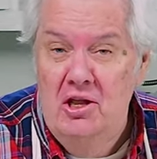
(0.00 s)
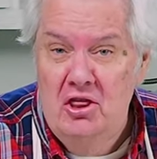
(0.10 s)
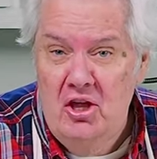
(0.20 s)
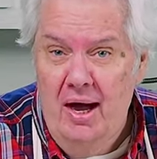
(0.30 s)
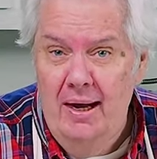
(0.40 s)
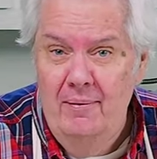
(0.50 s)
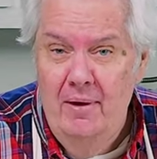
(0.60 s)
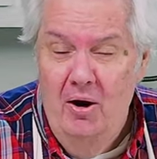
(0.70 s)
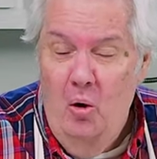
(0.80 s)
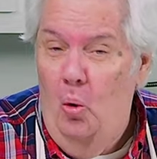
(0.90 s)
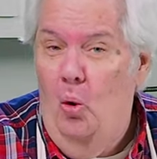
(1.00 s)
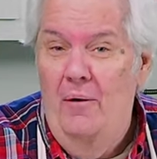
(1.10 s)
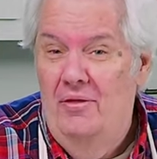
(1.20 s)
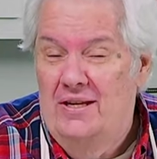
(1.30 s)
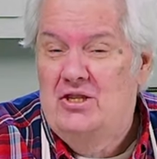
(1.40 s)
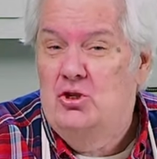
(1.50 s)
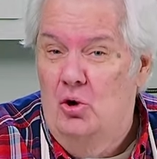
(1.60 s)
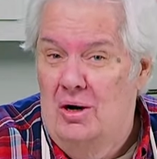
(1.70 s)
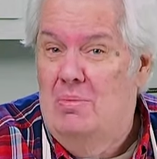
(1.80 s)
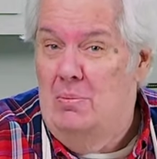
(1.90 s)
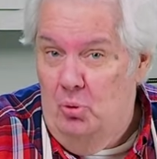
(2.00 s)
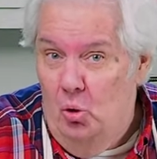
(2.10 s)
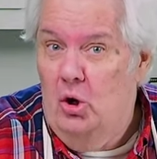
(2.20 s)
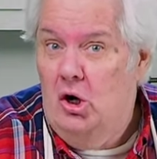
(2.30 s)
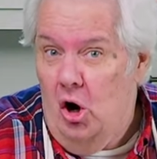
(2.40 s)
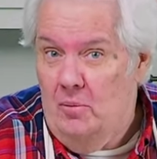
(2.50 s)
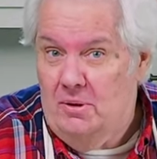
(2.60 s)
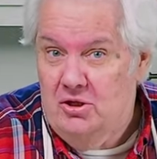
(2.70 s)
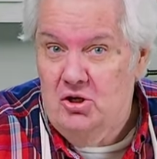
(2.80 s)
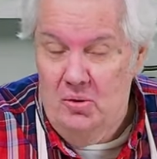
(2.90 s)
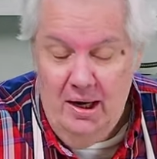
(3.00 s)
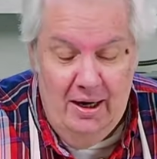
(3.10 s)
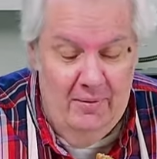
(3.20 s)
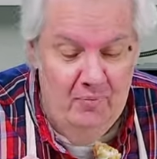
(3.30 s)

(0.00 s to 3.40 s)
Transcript: thigh, or this is going to be pure garbage, okay?